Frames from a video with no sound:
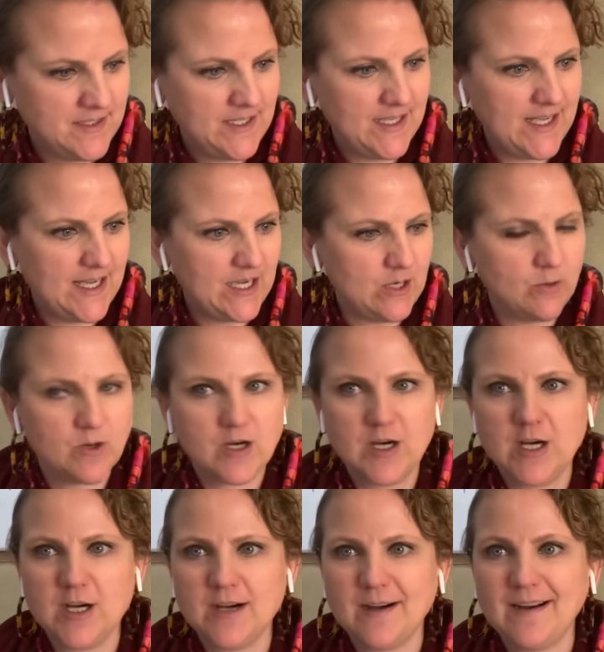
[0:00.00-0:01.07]

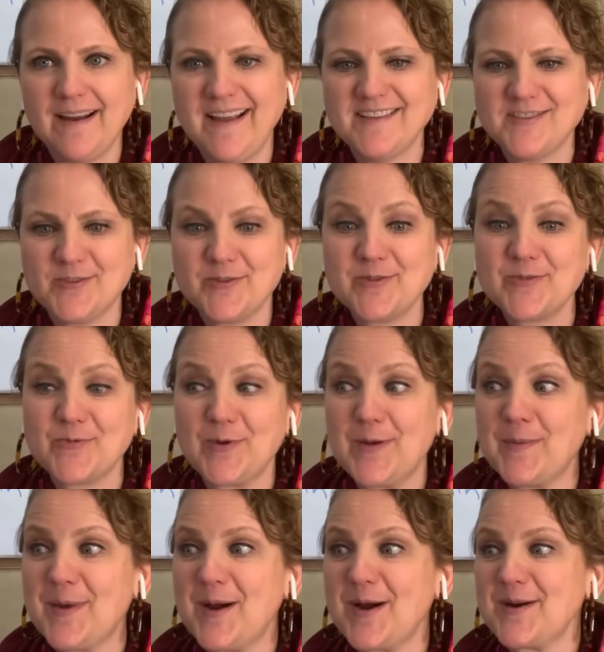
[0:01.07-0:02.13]
our answers
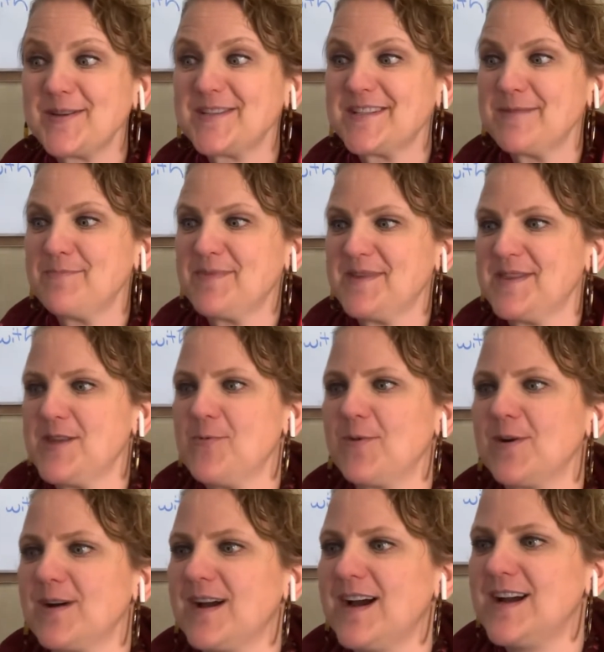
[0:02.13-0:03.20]
from our sympathy
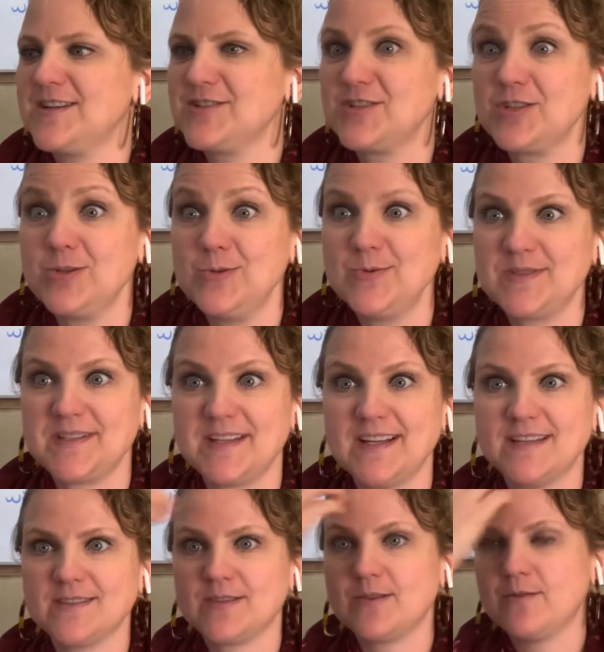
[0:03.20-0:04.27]
work on
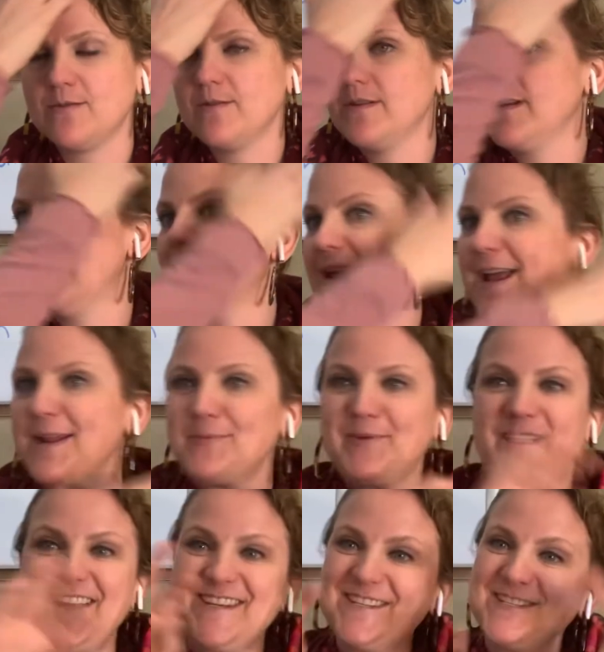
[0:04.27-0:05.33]
Tuesday. So I kind of
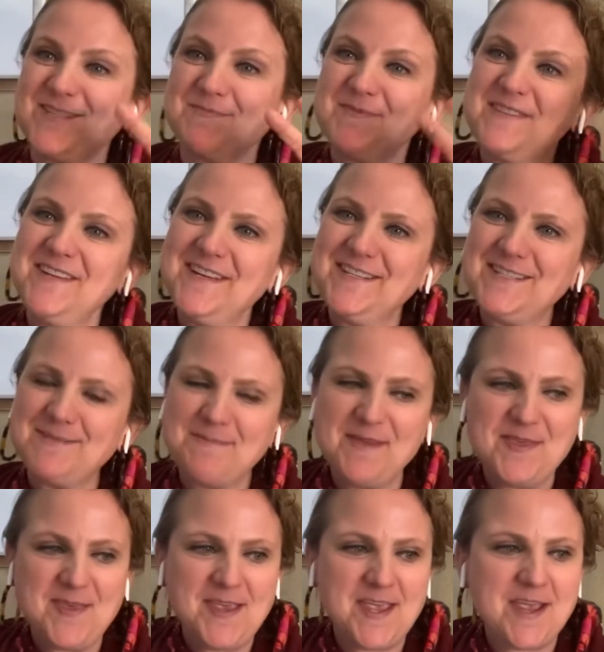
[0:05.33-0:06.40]
planted some seeds to be
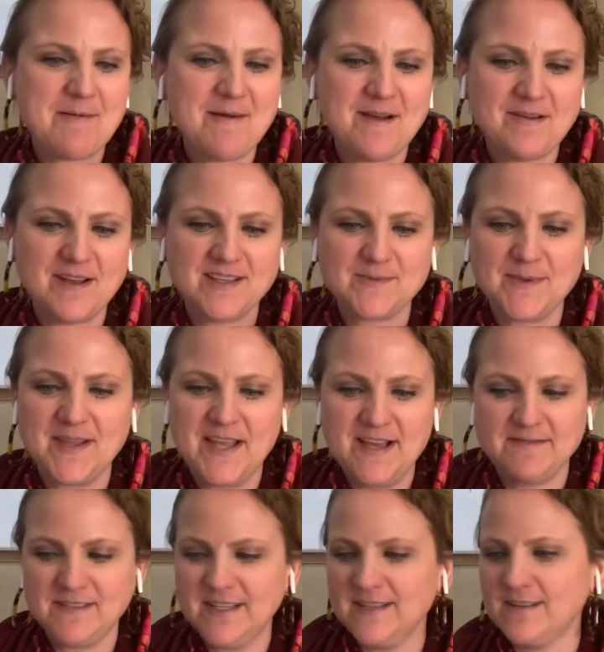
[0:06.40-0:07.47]
thinking about as we
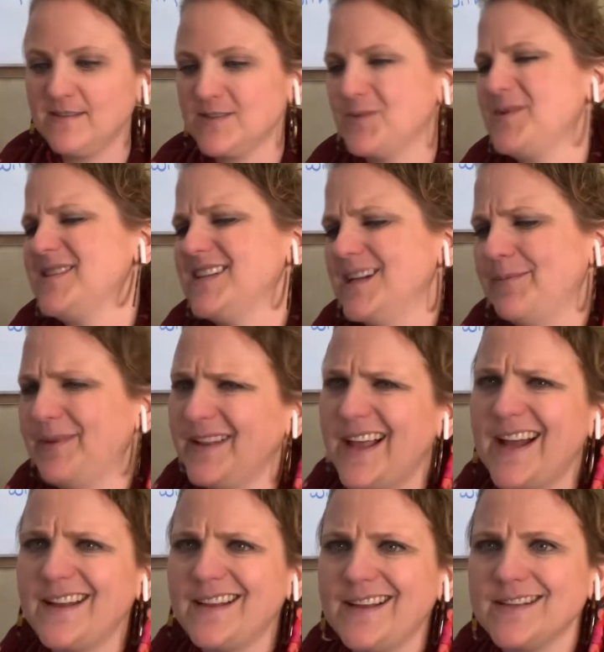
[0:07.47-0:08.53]
left, and also we set up a
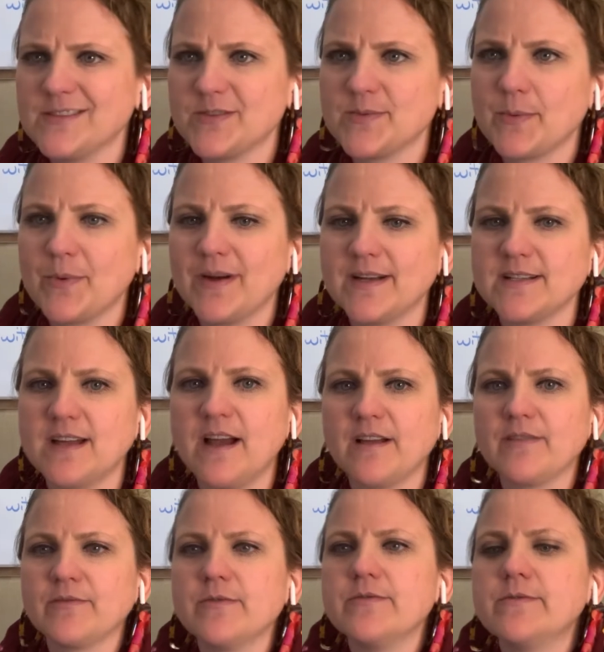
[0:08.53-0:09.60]
lot of the answers, but we're going to
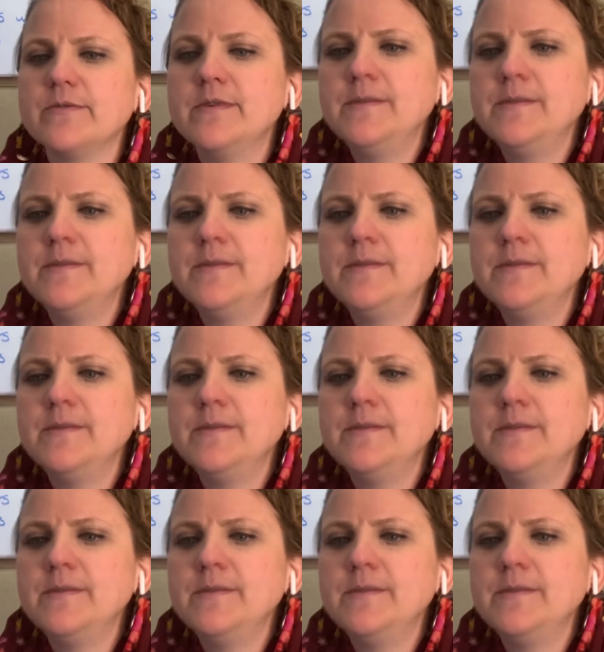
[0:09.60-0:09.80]
talk through